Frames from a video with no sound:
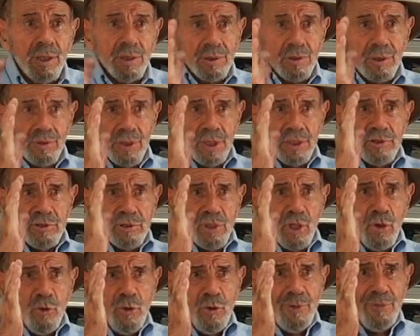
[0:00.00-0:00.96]
So they
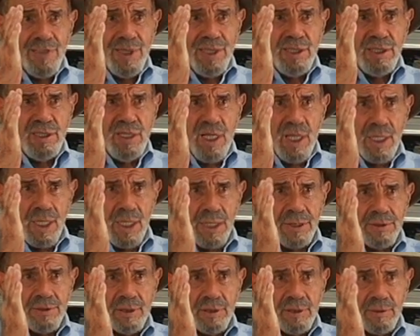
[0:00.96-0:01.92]
tow them in
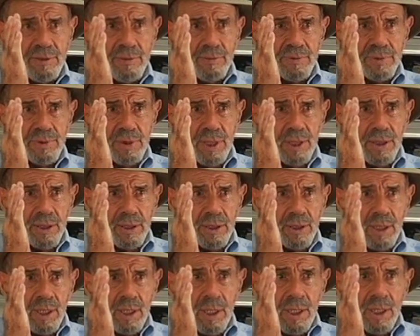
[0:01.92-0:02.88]
and tilt them
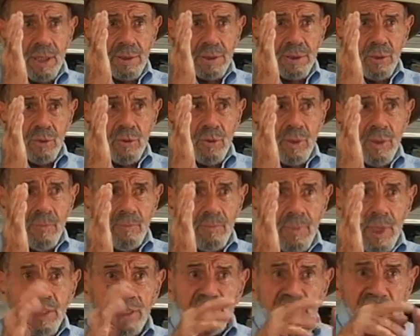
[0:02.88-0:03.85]
slightly. So
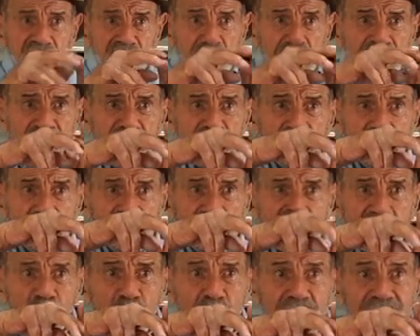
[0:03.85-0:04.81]
my suspension
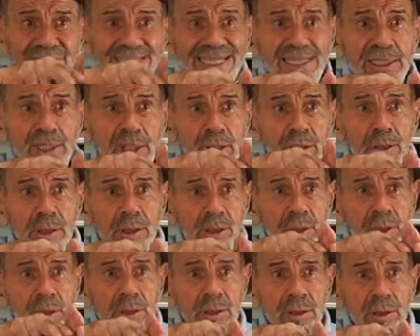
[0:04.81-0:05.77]
system was linear,
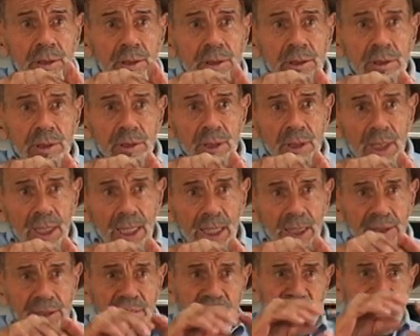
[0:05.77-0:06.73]

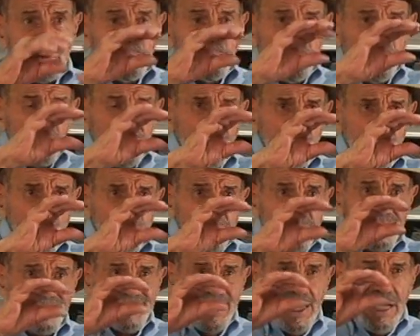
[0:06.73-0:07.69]
and the spring
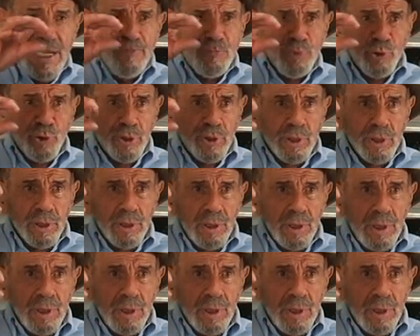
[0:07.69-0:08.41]
was tapered